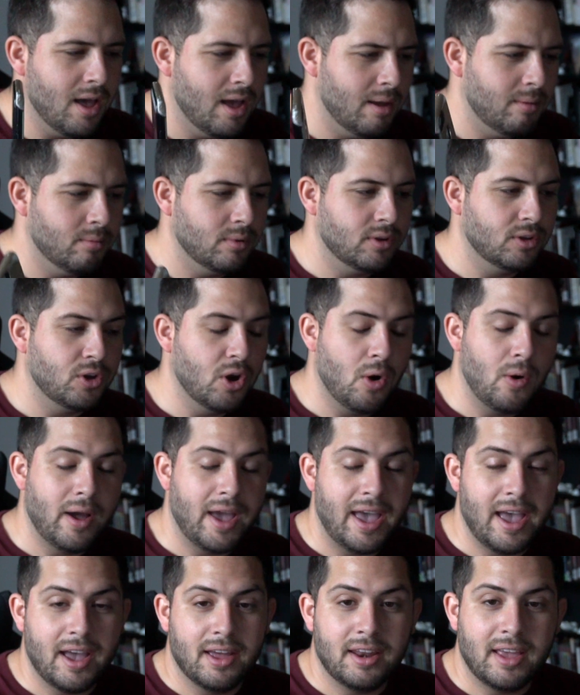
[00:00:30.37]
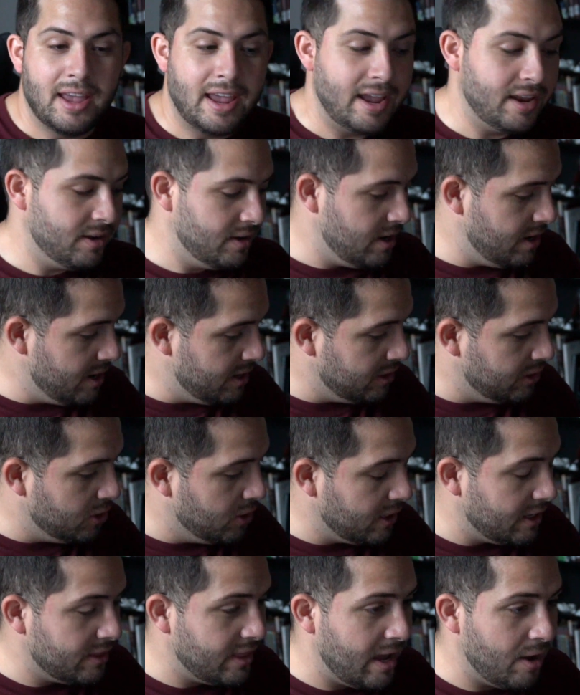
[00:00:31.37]
um, go ahead and uh,
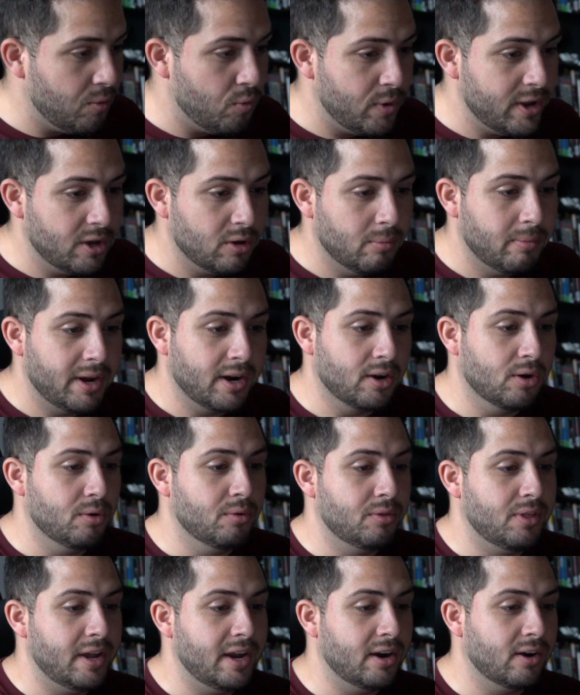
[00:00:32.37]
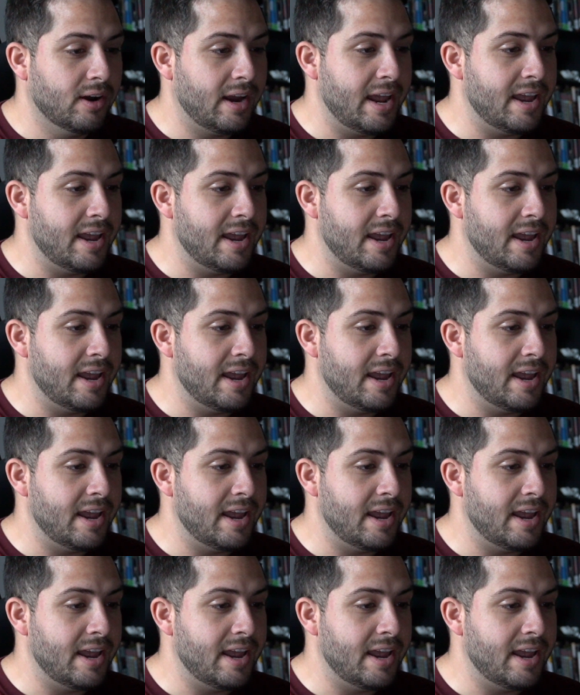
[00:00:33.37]
look at that wheelbarrow there,